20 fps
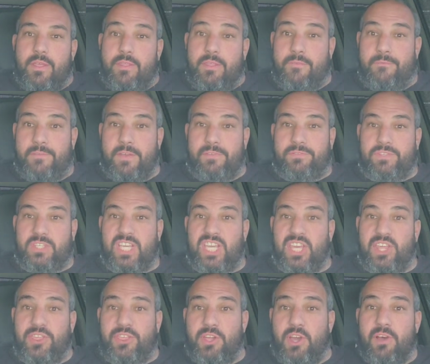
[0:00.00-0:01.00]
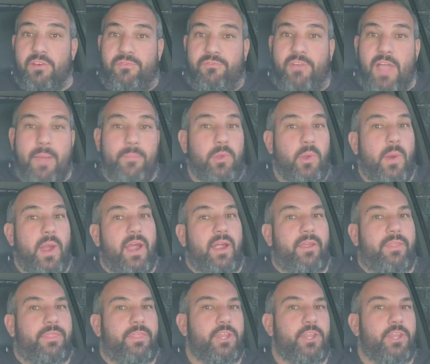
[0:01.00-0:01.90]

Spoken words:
the 15th of February,